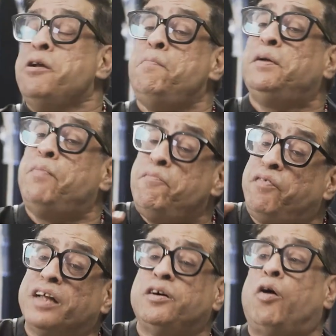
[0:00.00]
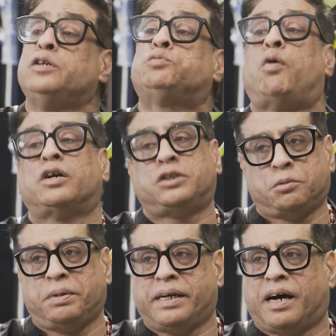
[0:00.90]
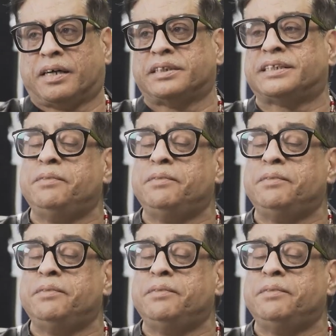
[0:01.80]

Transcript: No, but my father always wanted to be an artist.